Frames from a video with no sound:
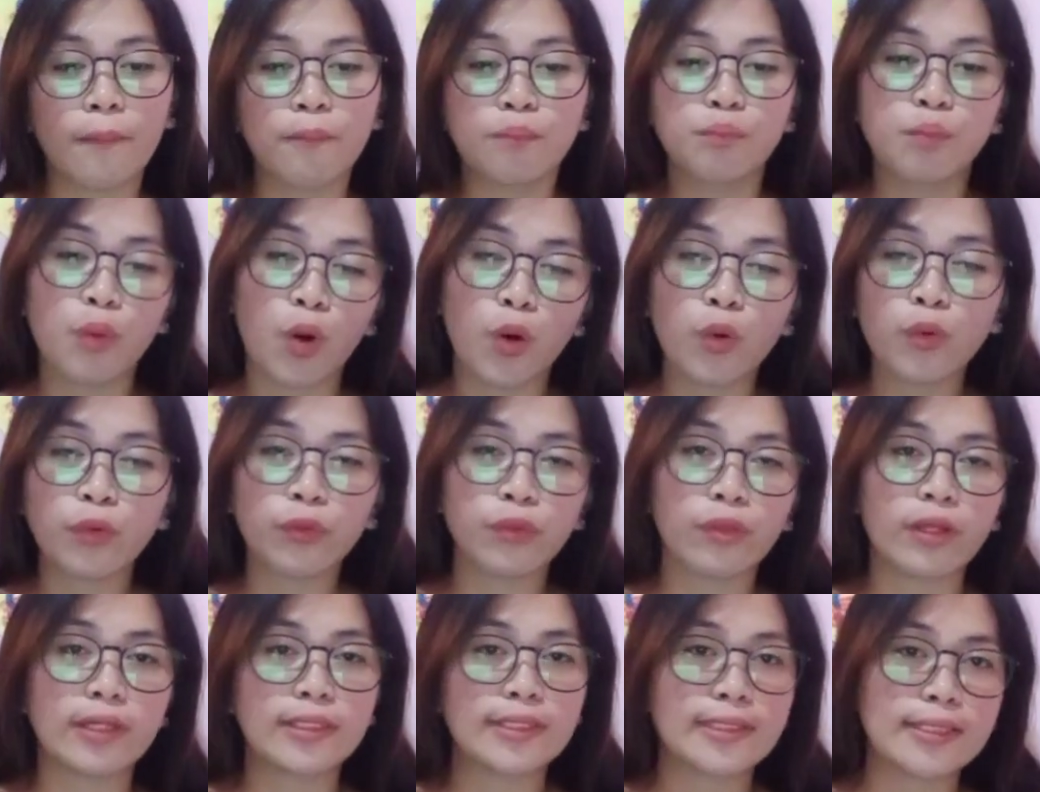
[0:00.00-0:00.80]

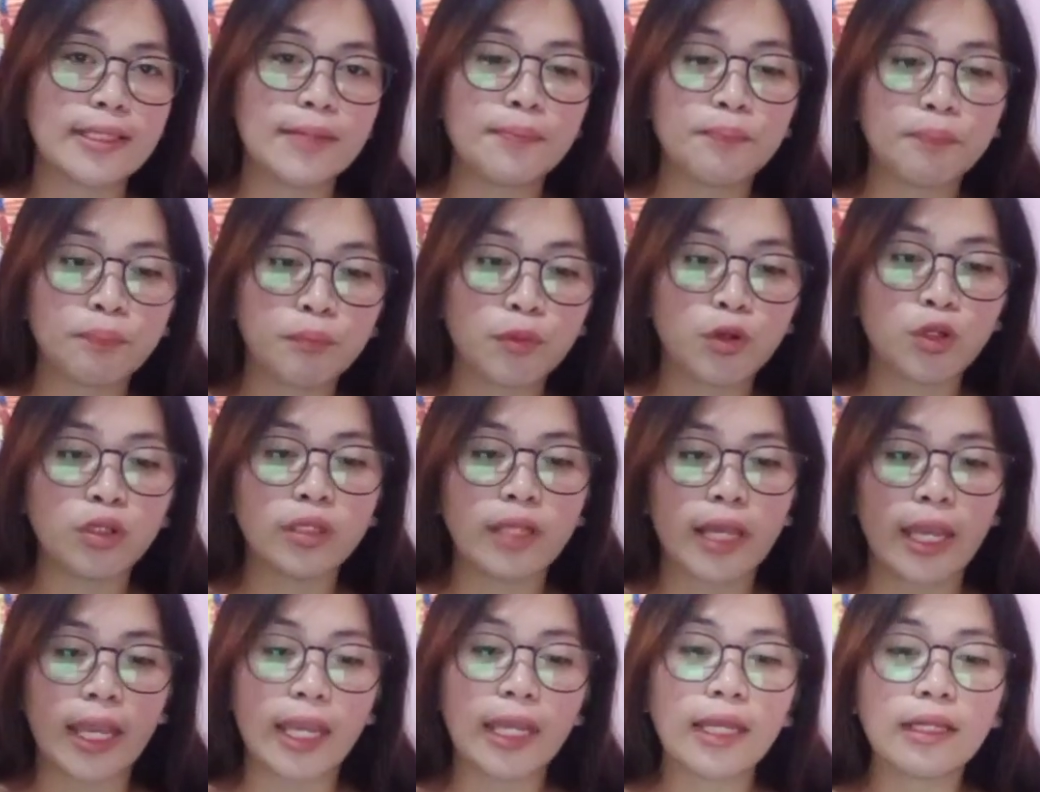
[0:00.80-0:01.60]
both
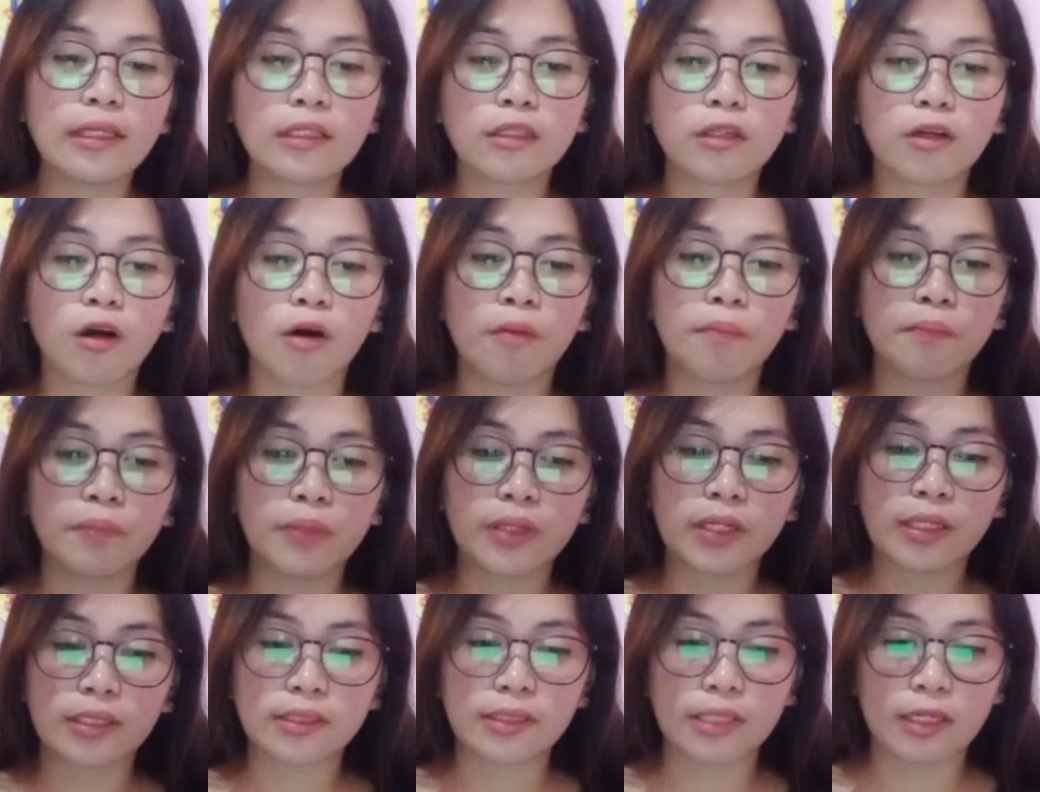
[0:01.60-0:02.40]
simple and
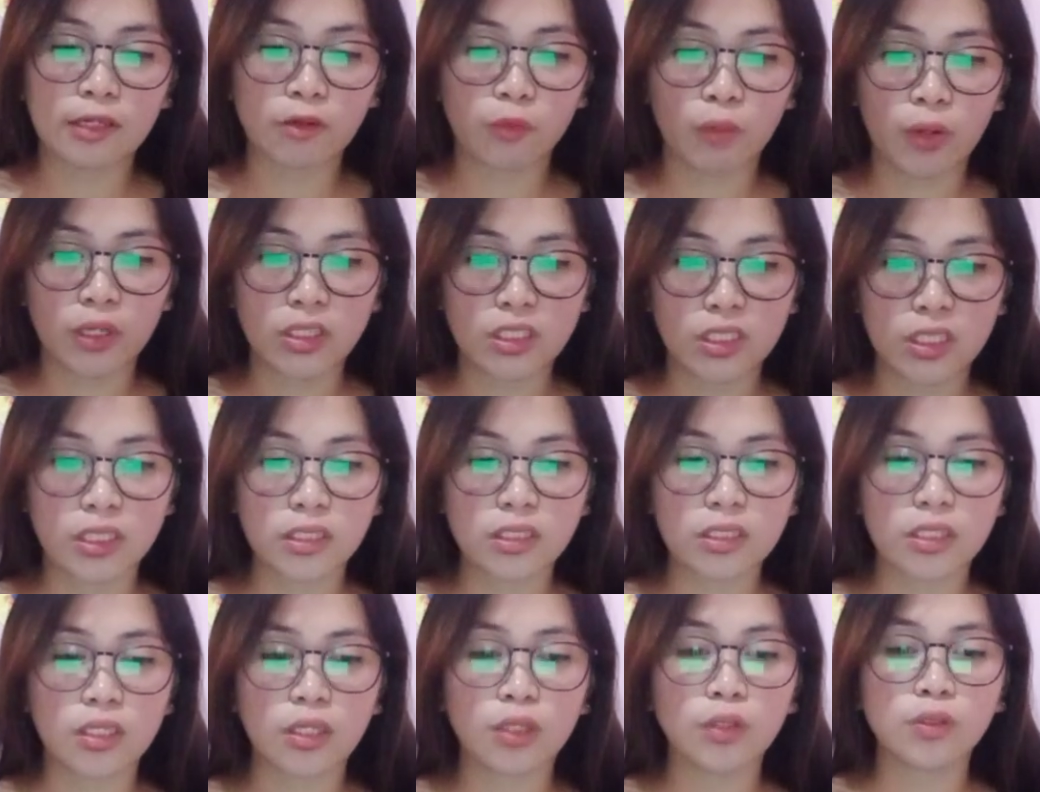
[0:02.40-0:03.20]
complex
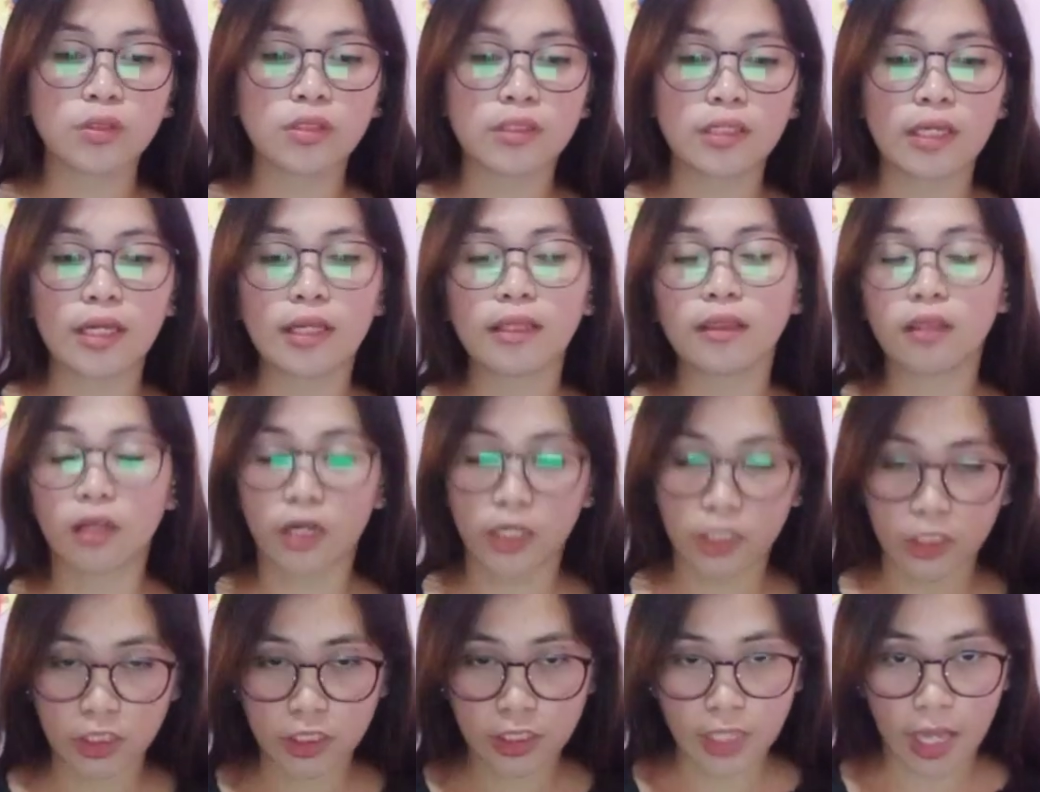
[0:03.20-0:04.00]
equations using
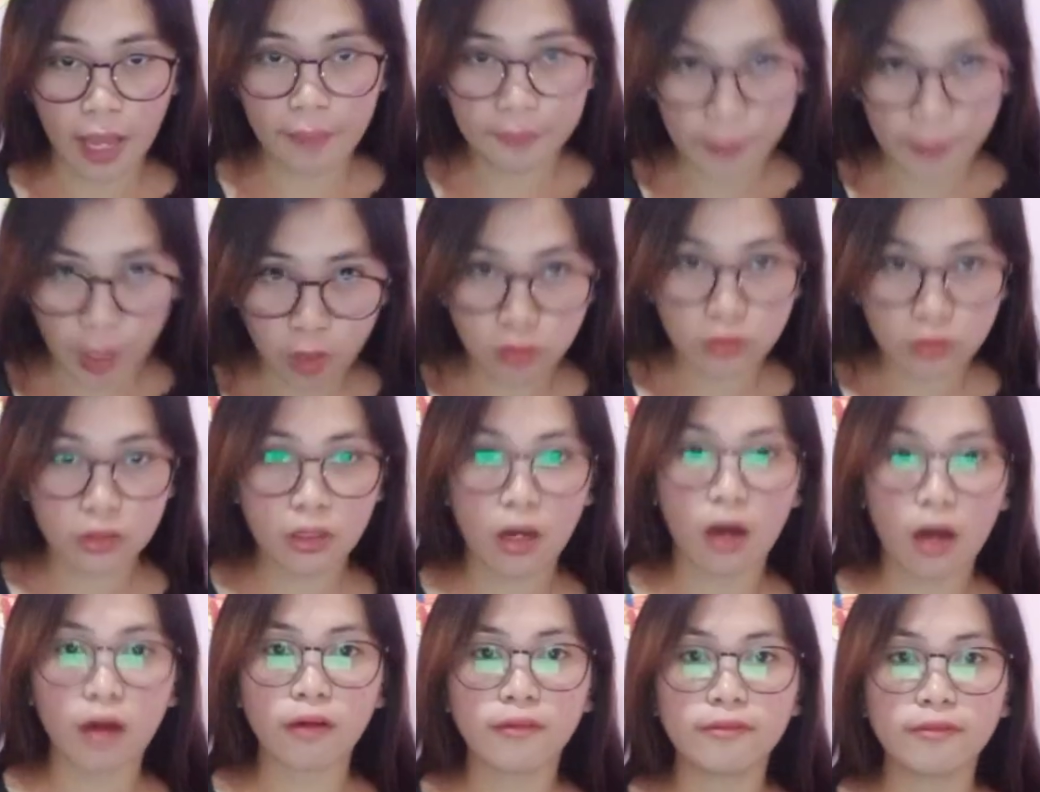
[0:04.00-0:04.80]
large amount
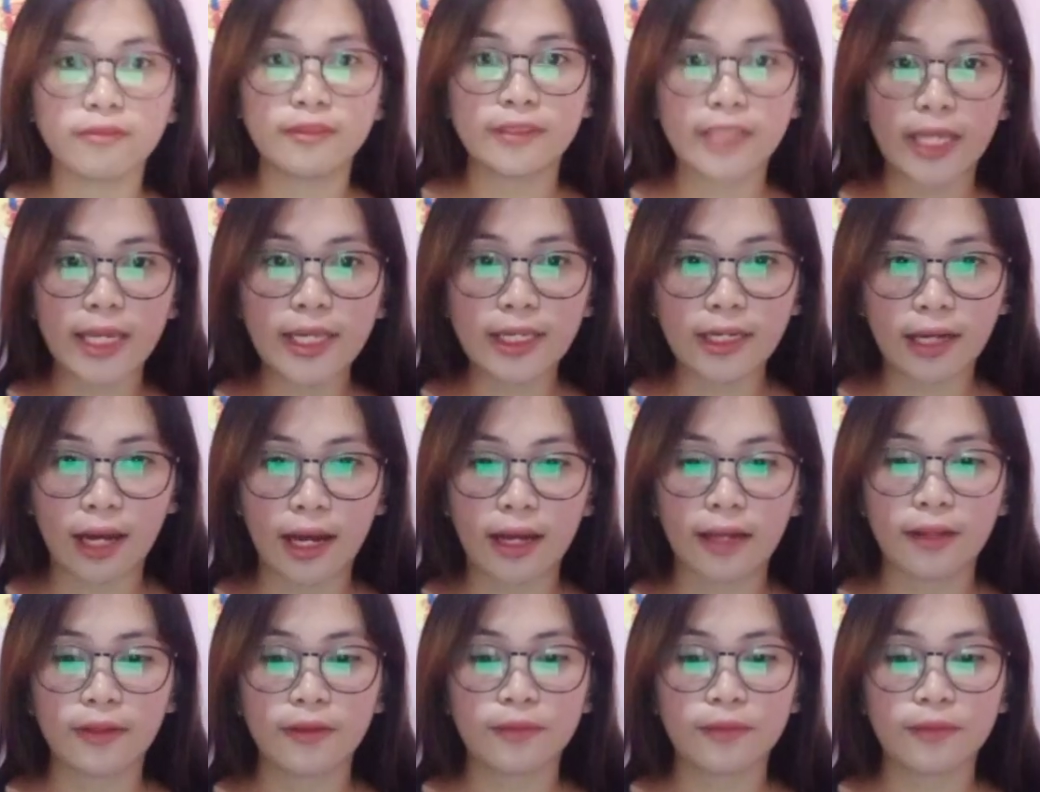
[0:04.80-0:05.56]
of data.